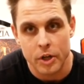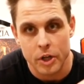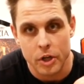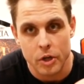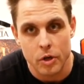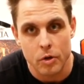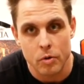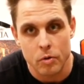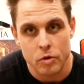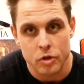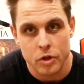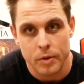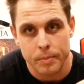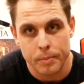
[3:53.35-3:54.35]

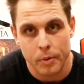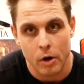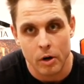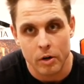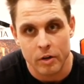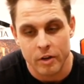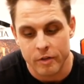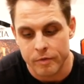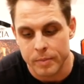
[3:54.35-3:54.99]
Huge part of